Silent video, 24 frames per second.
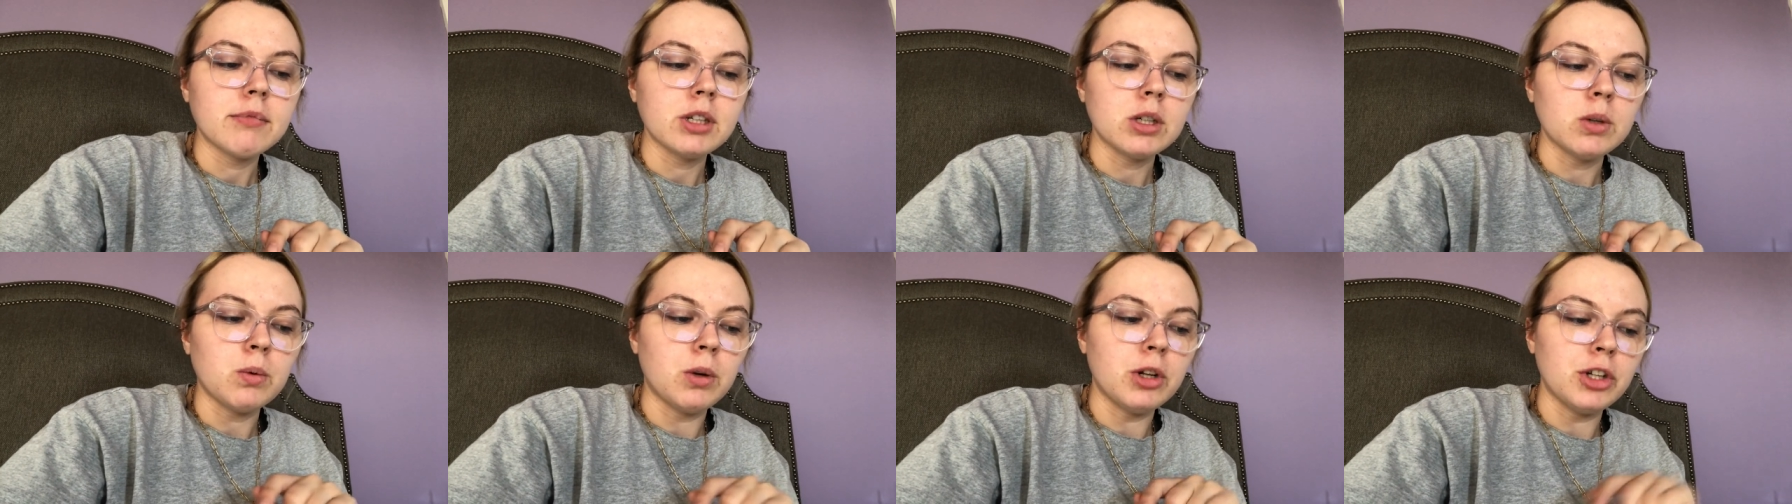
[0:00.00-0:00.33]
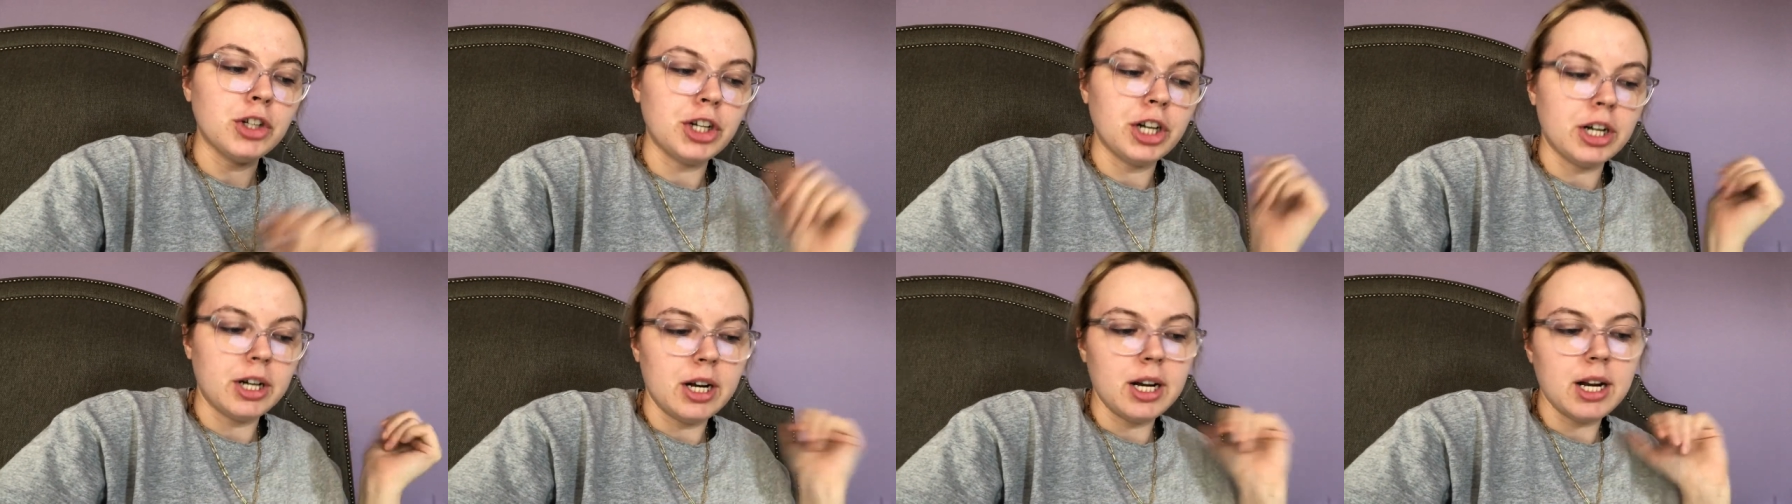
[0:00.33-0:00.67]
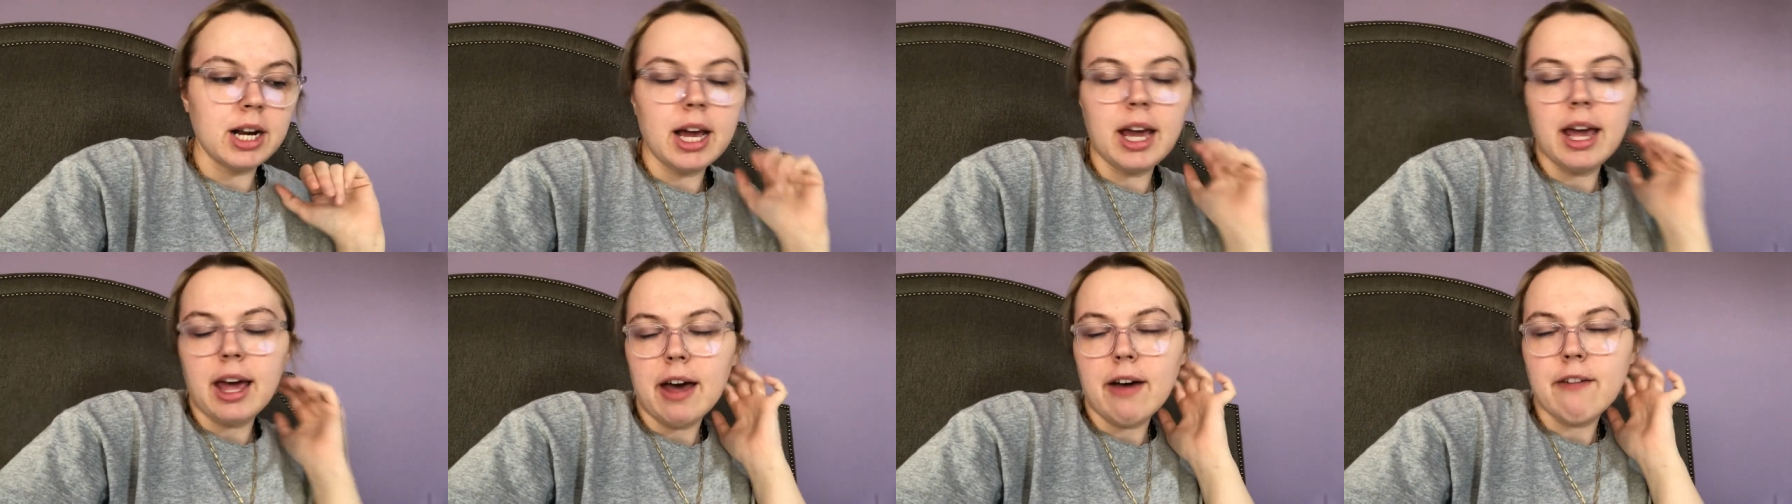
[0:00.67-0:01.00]
Well, Jared and
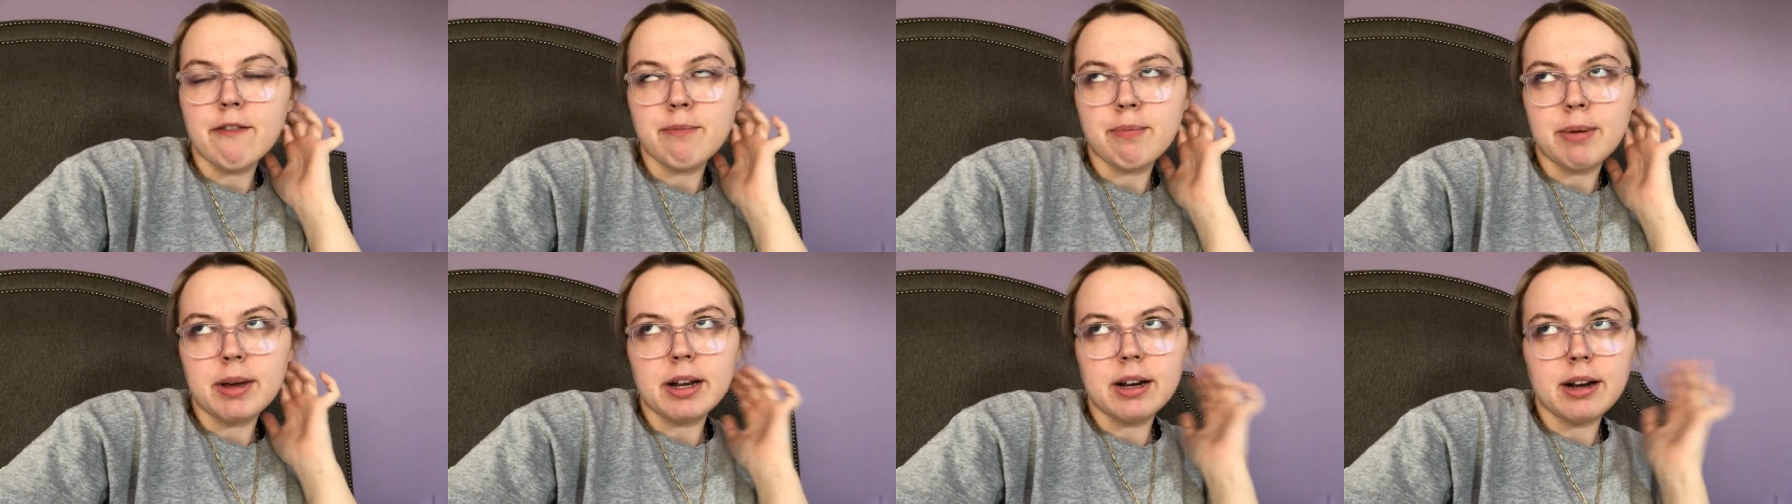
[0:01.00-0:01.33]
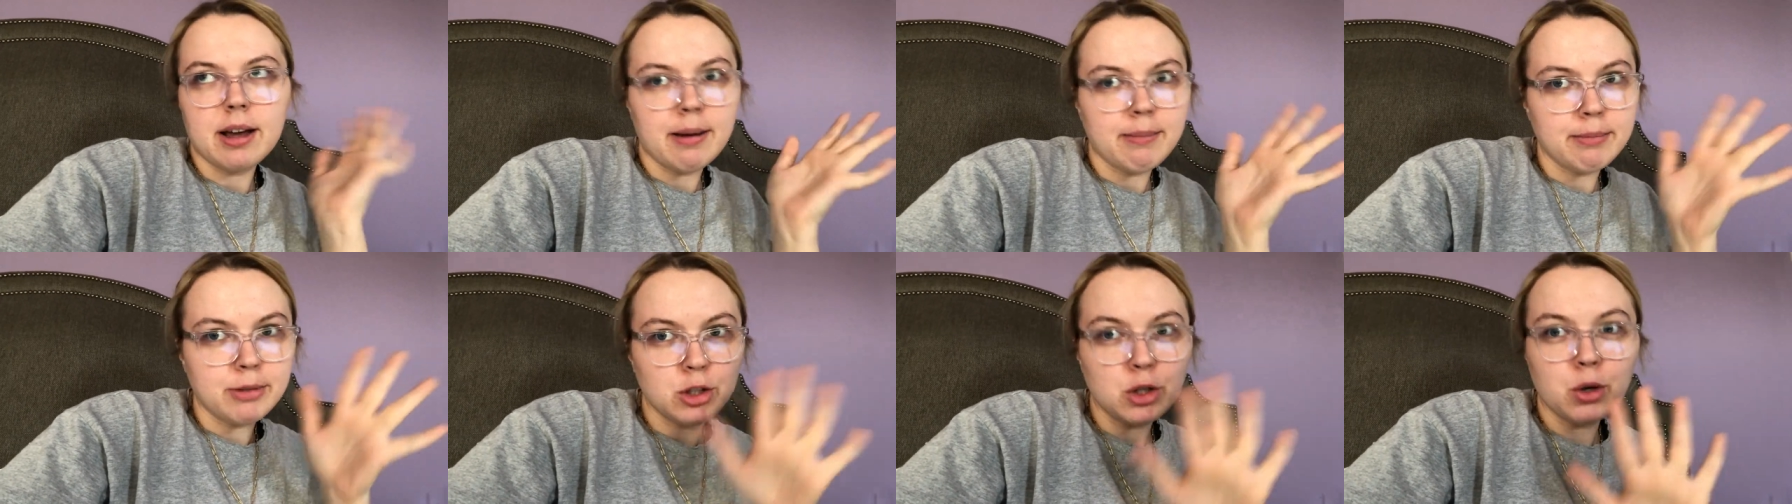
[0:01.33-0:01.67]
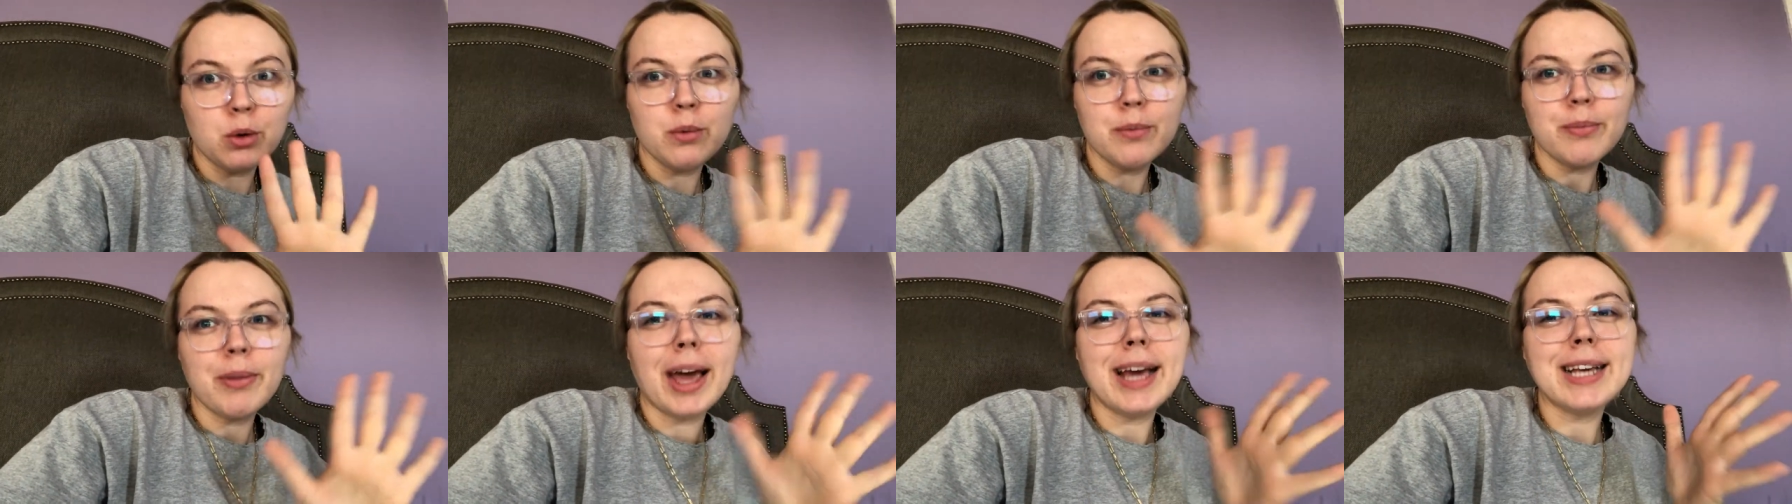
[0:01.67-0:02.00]
I have been.
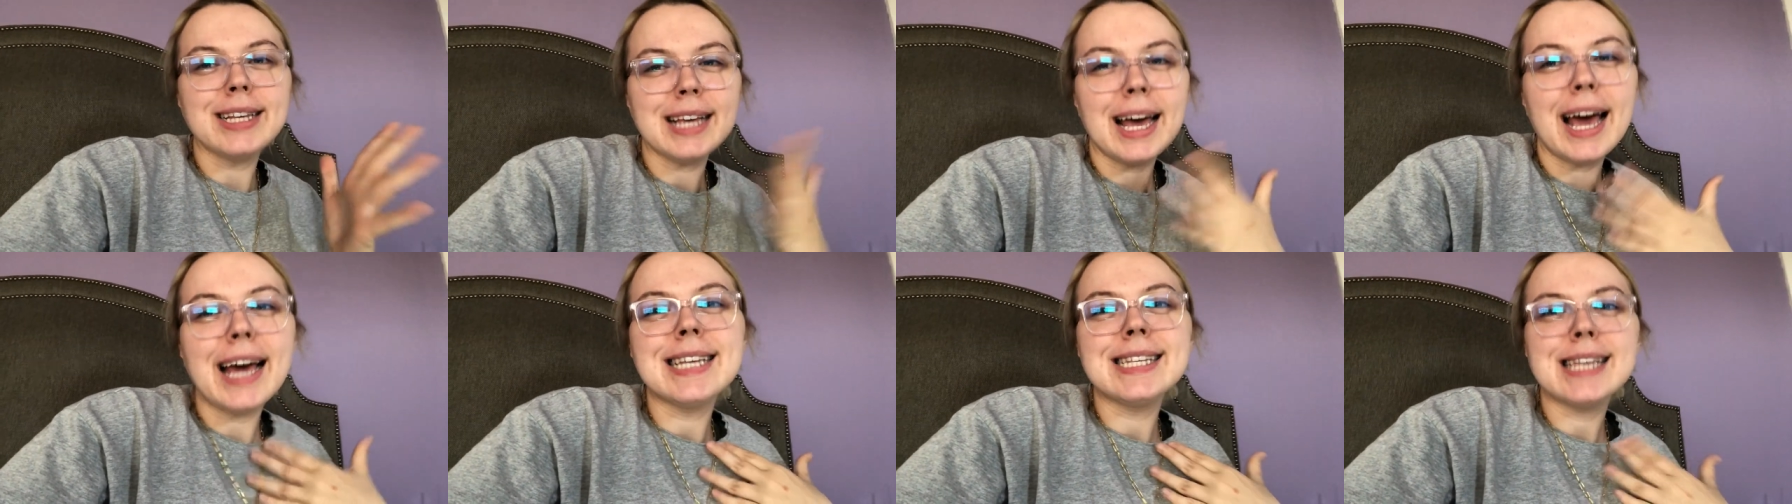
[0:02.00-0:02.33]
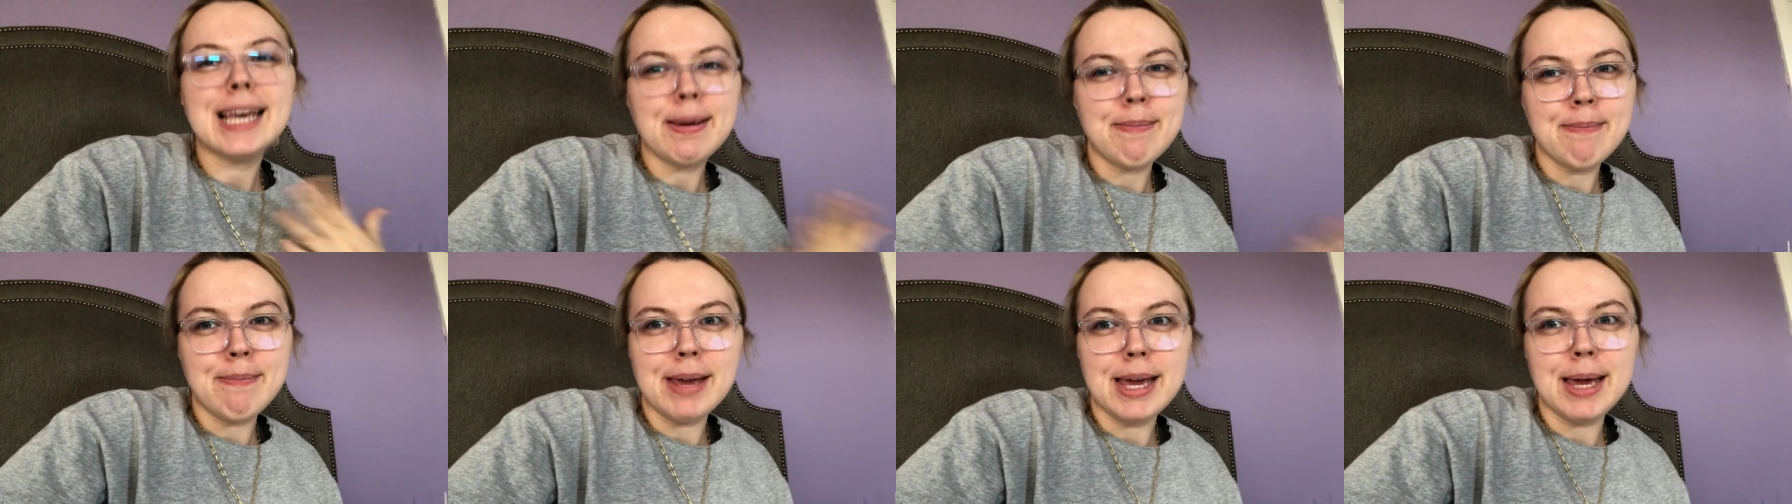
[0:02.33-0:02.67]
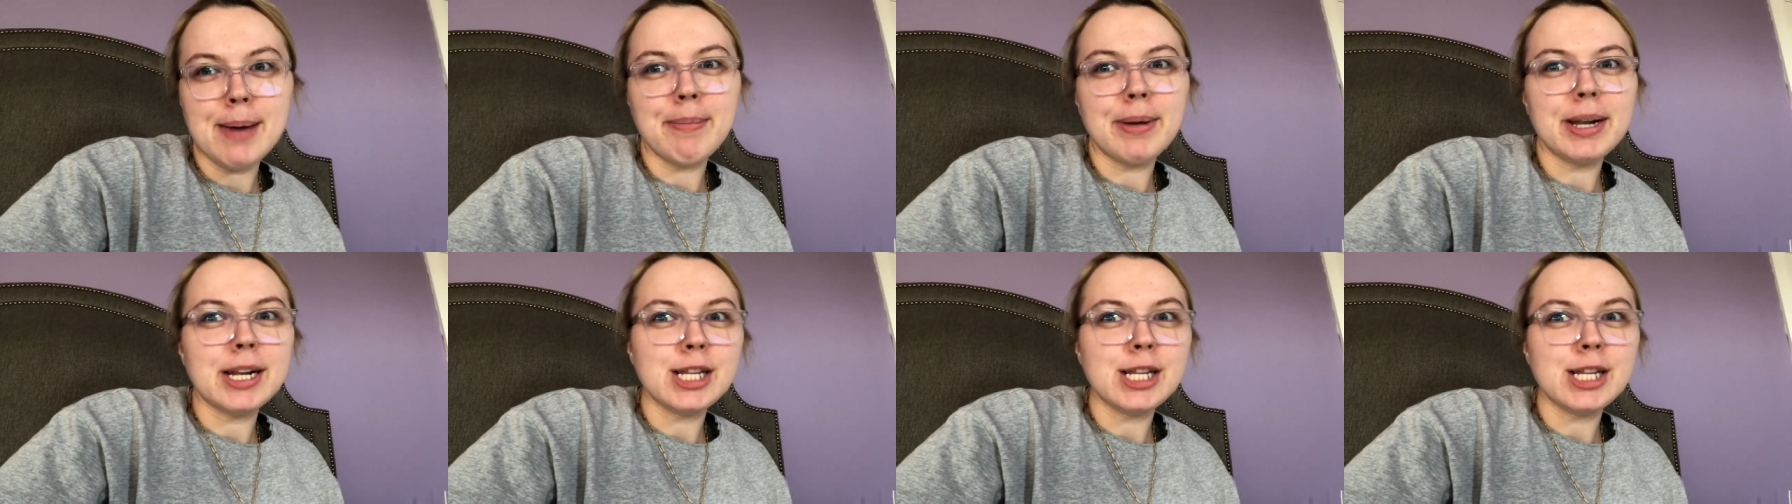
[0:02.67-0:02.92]
I say me, but